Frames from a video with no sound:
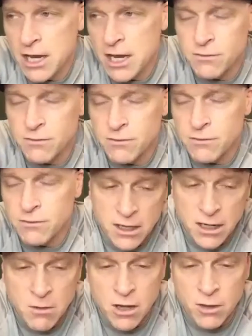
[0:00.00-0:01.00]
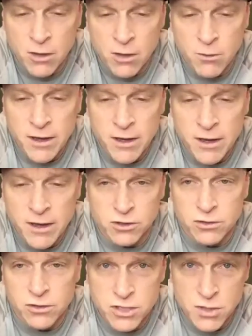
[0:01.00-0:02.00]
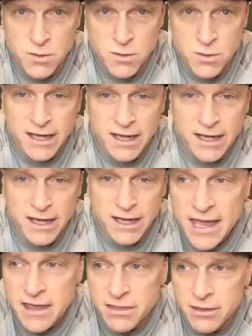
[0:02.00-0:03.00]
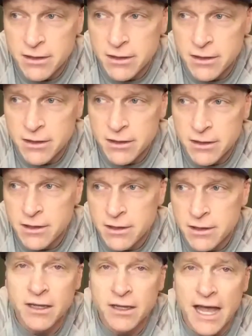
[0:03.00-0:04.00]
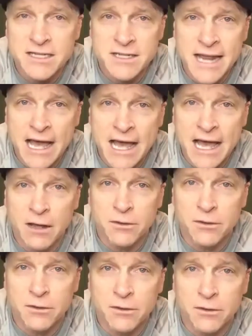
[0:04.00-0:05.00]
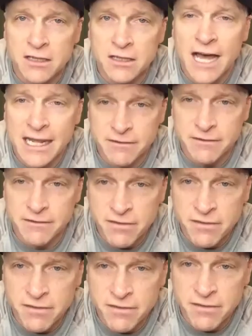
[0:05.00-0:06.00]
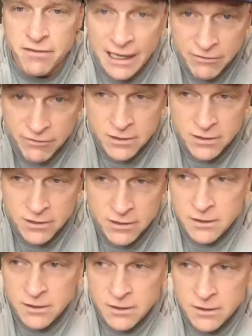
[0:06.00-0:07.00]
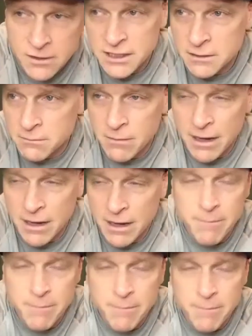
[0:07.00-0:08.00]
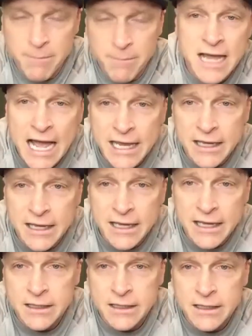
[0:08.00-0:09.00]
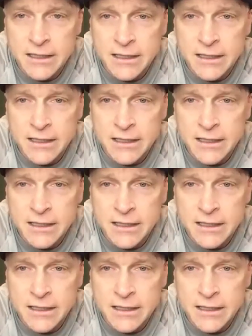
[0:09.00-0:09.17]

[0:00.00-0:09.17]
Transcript: in a roundabout way to come all the way full circle because you asked about faith. Mm-hmm. I realize now through seeing a lot of things in life. I've seen my best friend die.